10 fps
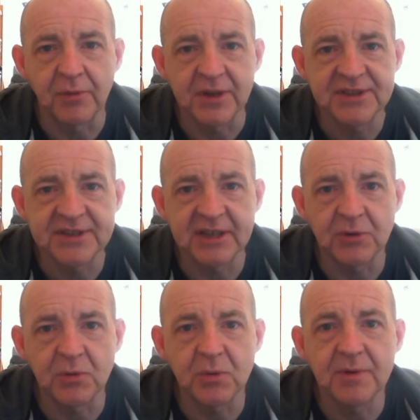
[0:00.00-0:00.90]
We're
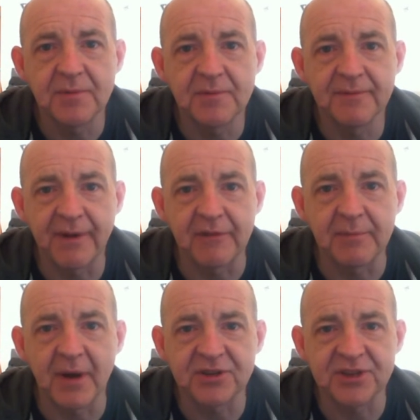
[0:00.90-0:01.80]
still very
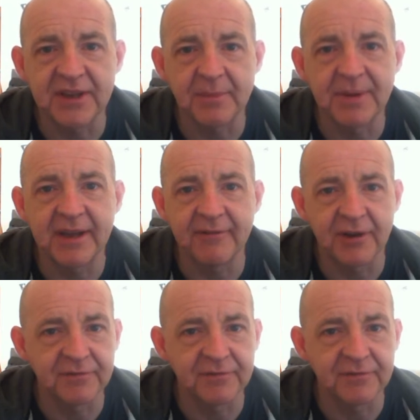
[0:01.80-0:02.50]
much in the period